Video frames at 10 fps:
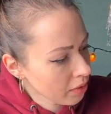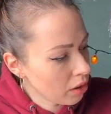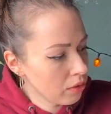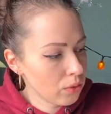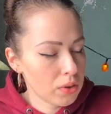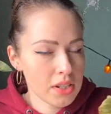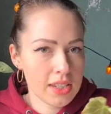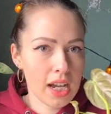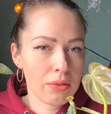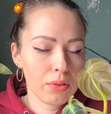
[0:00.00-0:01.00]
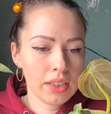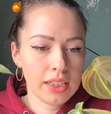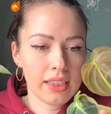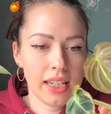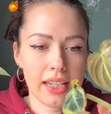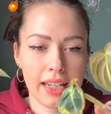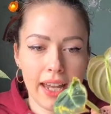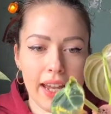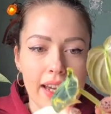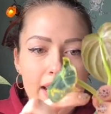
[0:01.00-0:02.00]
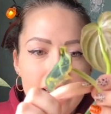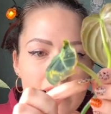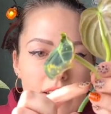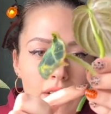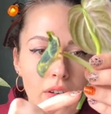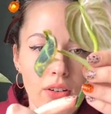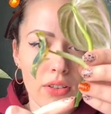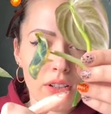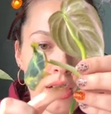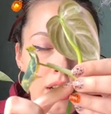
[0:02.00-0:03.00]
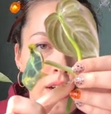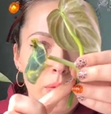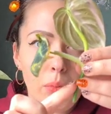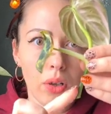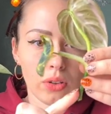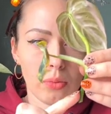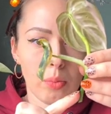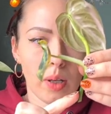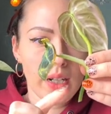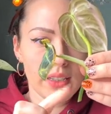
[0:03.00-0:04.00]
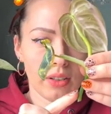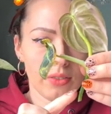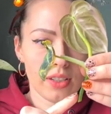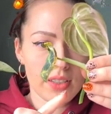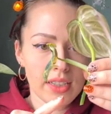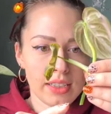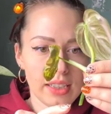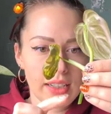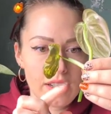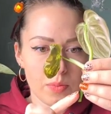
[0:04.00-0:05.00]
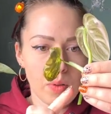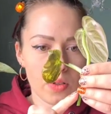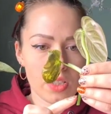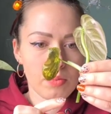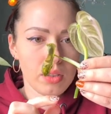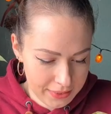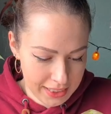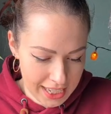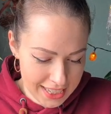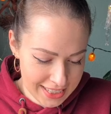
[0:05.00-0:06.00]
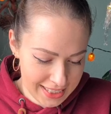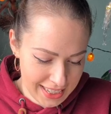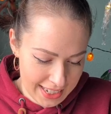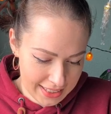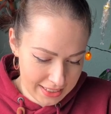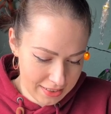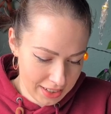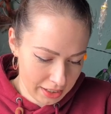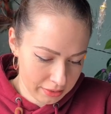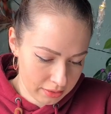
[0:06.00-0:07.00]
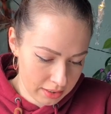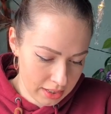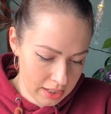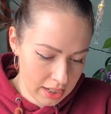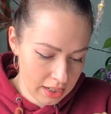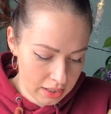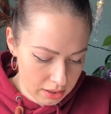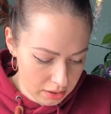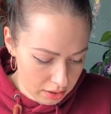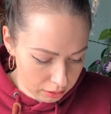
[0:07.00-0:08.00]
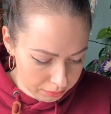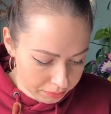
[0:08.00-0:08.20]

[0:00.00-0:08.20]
Of course, I want to take as long bottom part of this cutting as possible. Yes, yes, okay. So